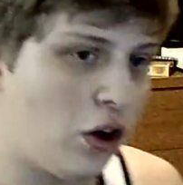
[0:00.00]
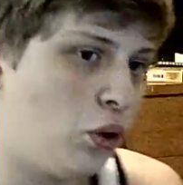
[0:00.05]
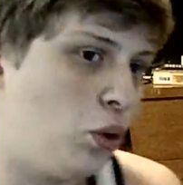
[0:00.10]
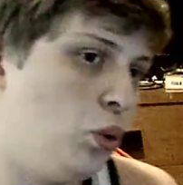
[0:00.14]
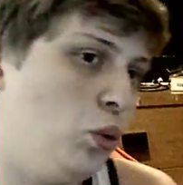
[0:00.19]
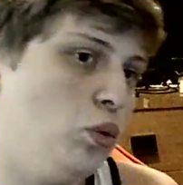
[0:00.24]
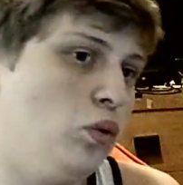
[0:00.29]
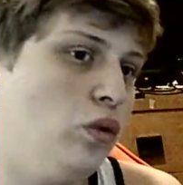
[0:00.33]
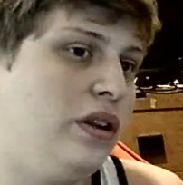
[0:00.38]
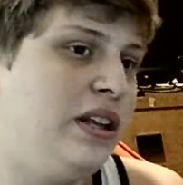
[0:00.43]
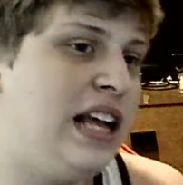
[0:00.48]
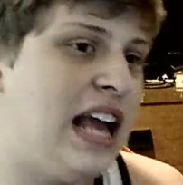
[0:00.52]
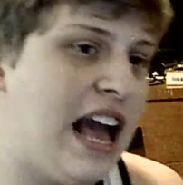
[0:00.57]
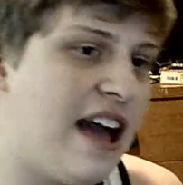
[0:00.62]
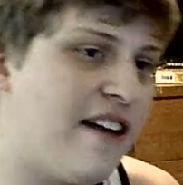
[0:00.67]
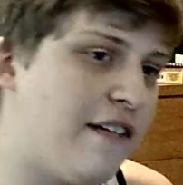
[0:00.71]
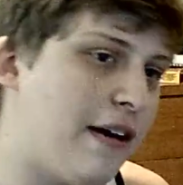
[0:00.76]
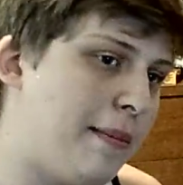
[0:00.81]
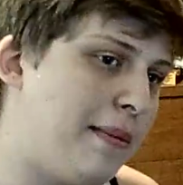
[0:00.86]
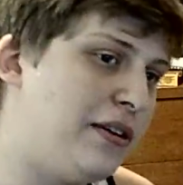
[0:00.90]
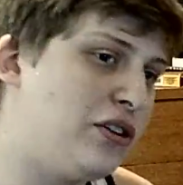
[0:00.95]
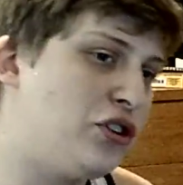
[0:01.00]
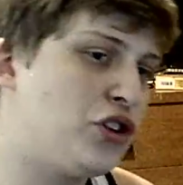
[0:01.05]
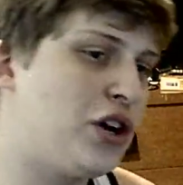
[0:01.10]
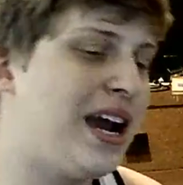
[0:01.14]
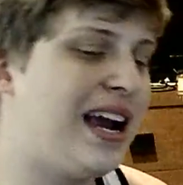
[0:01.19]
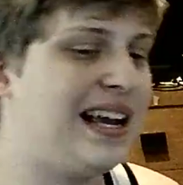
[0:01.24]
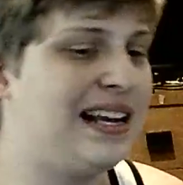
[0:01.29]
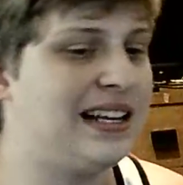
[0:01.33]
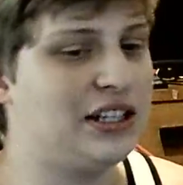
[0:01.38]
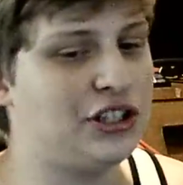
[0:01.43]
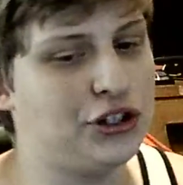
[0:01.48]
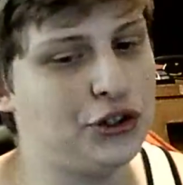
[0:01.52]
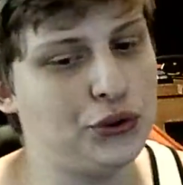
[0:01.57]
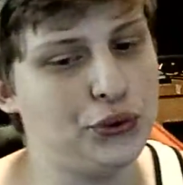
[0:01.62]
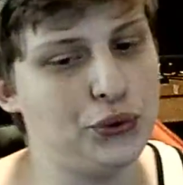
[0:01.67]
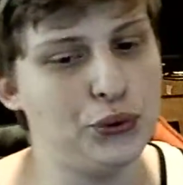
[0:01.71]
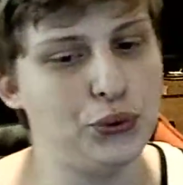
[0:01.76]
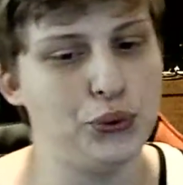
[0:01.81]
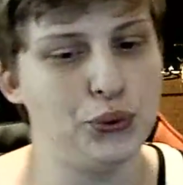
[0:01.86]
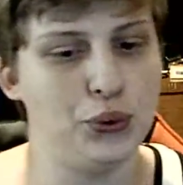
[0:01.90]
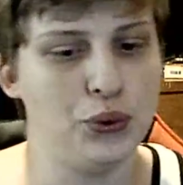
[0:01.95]
only have I been trying
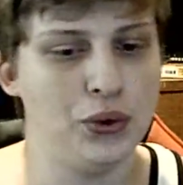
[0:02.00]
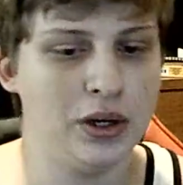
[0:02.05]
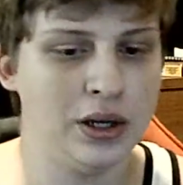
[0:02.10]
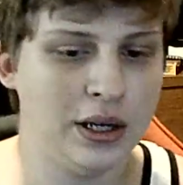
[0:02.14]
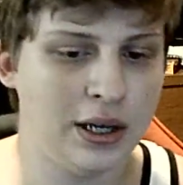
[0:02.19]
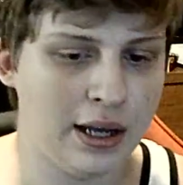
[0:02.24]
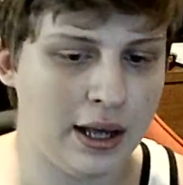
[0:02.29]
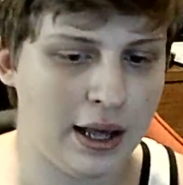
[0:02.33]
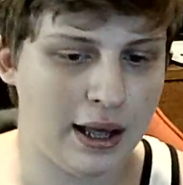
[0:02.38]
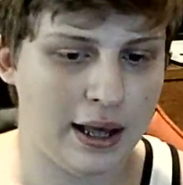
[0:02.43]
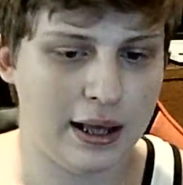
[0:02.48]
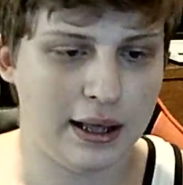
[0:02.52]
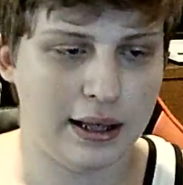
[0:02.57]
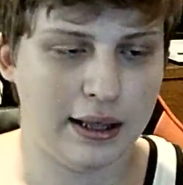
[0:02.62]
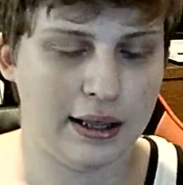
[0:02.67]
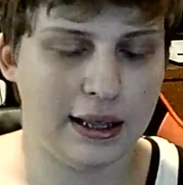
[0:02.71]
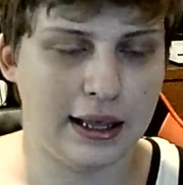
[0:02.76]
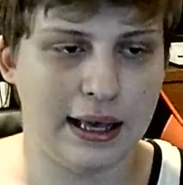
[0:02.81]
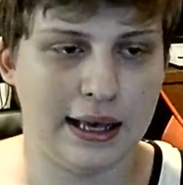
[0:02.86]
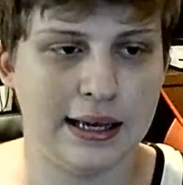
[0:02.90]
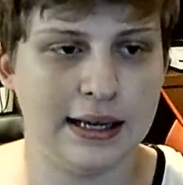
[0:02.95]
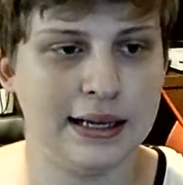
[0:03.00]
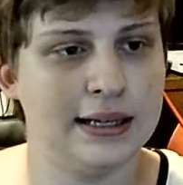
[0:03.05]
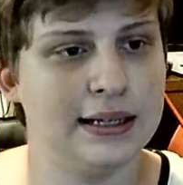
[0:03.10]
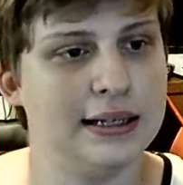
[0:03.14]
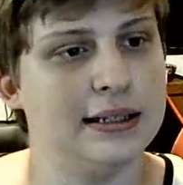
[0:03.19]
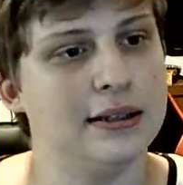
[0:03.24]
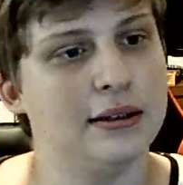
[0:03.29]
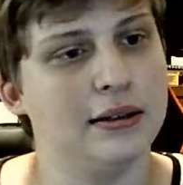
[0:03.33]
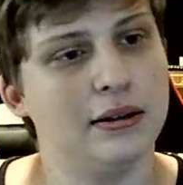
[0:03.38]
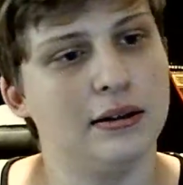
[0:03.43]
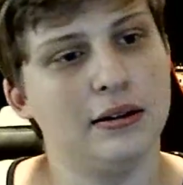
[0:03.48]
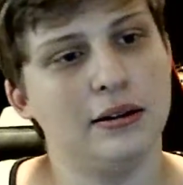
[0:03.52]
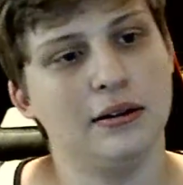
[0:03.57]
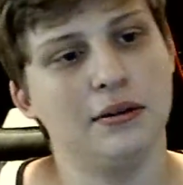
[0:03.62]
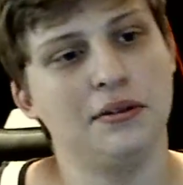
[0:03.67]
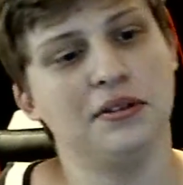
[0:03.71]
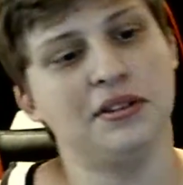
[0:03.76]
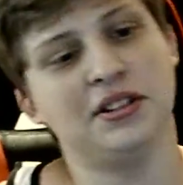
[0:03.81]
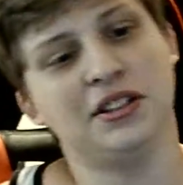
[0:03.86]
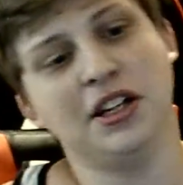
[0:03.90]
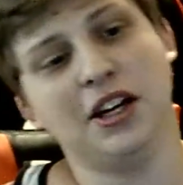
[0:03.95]
to get
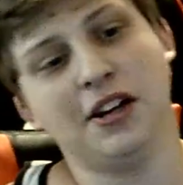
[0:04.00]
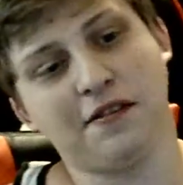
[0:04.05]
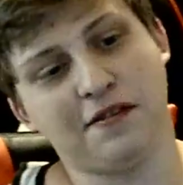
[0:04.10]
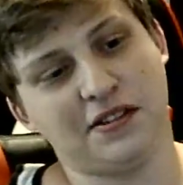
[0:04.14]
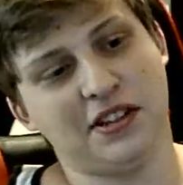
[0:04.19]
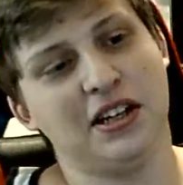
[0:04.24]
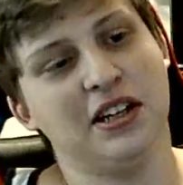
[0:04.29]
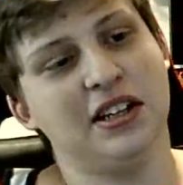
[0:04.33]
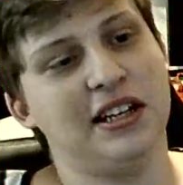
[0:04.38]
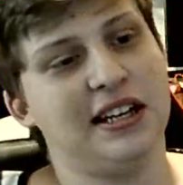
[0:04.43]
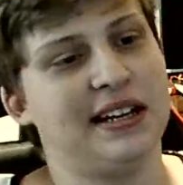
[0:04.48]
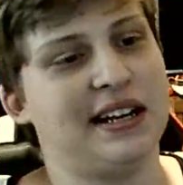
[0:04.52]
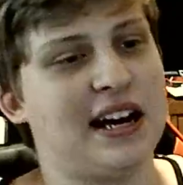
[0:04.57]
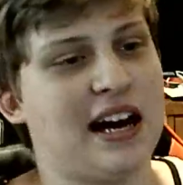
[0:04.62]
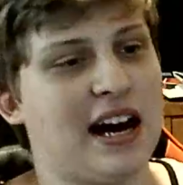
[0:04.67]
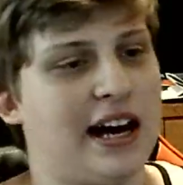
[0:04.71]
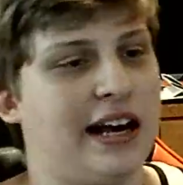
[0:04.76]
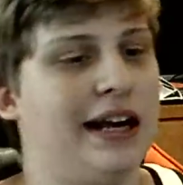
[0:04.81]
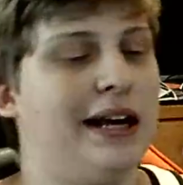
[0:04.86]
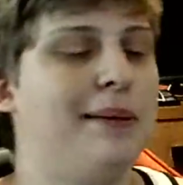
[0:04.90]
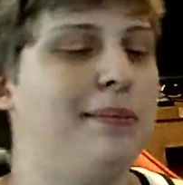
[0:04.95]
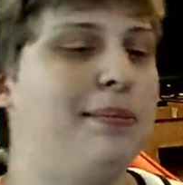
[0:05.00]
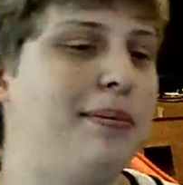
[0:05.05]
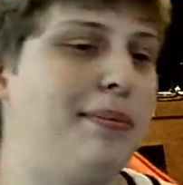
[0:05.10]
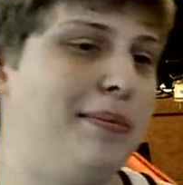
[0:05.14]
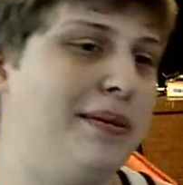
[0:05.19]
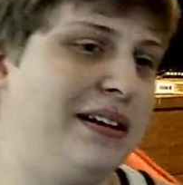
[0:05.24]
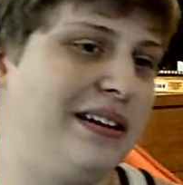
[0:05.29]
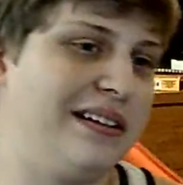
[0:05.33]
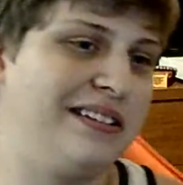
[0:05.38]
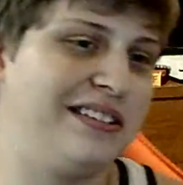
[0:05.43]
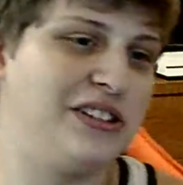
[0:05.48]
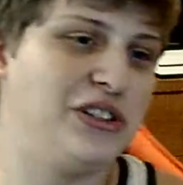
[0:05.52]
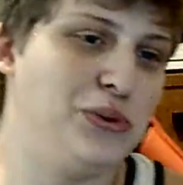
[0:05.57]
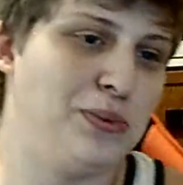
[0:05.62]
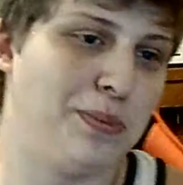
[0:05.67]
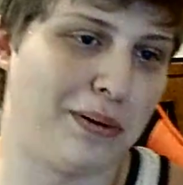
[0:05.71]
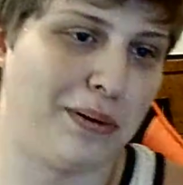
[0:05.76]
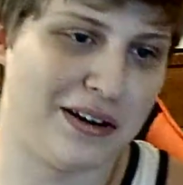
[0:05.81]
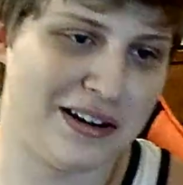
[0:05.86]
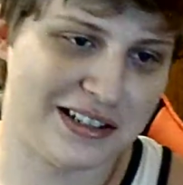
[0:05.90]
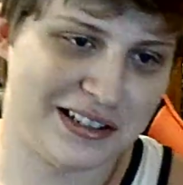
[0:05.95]
stuff done and caught up, but do
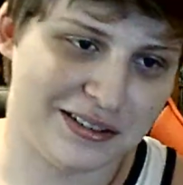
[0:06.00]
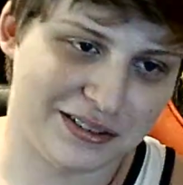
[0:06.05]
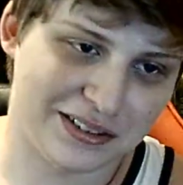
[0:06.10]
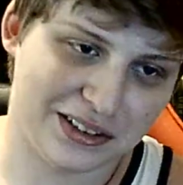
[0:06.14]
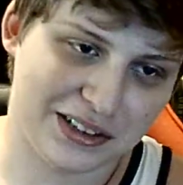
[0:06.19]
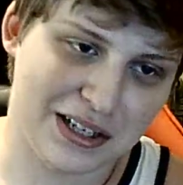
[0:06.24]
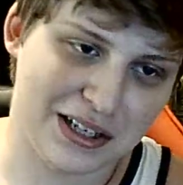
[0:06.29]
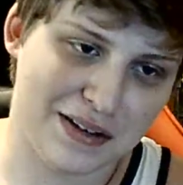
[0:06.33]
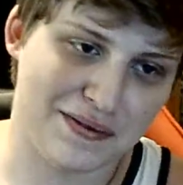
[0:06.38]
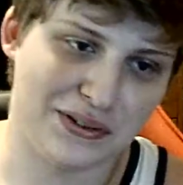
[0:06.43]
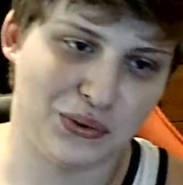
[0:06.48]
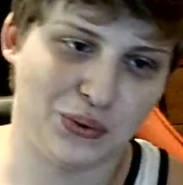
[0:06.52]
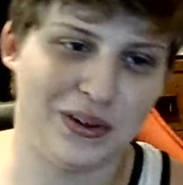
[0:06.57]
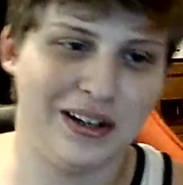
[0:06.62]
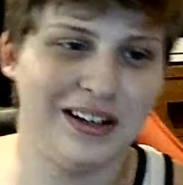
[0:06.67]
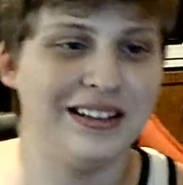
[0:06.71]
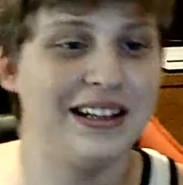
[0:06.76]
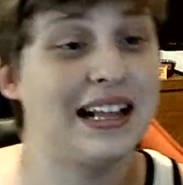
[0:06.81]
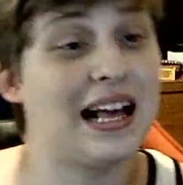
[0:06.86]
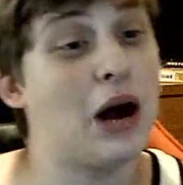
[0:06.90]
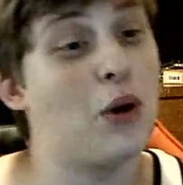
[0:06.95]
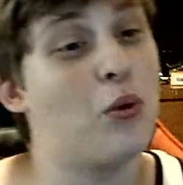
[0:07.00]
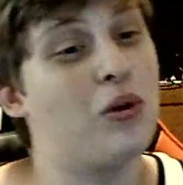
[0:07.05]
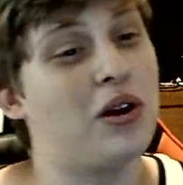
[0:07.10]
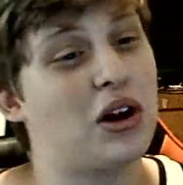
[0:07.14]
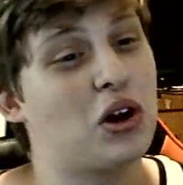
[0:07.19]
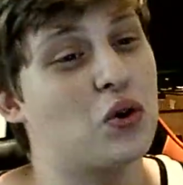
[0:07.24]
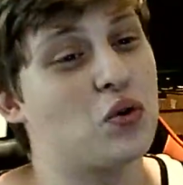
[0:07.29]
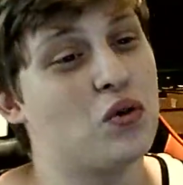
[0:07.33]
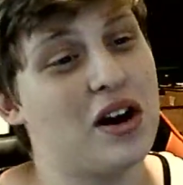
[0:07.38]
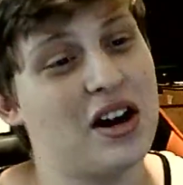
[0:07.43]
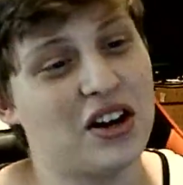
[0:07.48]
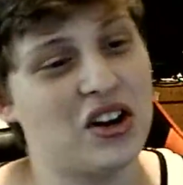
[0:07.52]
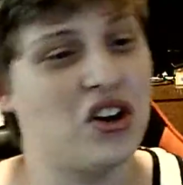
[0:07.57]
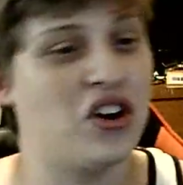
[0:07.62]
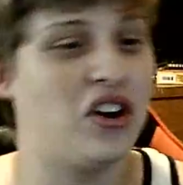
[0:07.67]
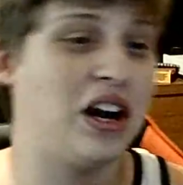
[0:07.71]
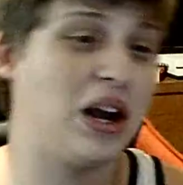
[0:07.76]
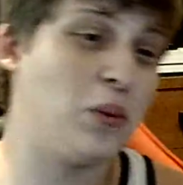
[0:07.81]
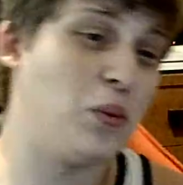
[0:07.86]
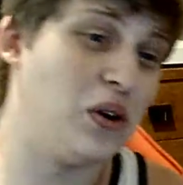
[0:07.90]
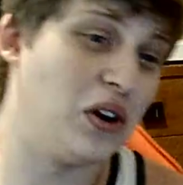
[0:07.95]
personal stuff as well. Like, I want a credit card,
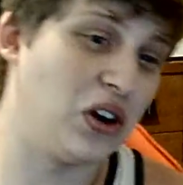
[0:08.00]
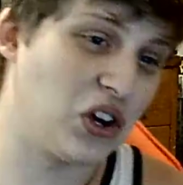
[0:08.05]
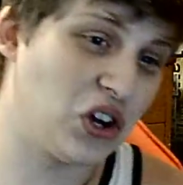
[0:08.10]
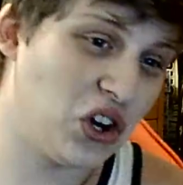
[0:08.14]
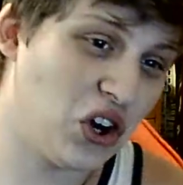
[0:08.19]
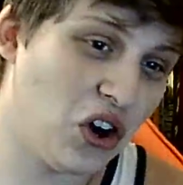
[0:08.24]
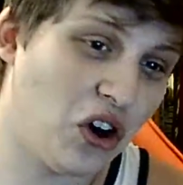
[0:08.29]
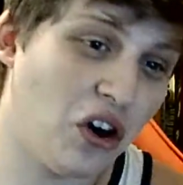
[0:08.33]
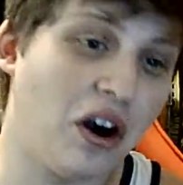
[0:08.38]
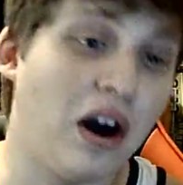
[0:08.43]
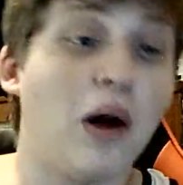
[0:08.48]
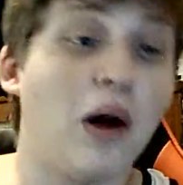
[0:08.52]
I want a car, I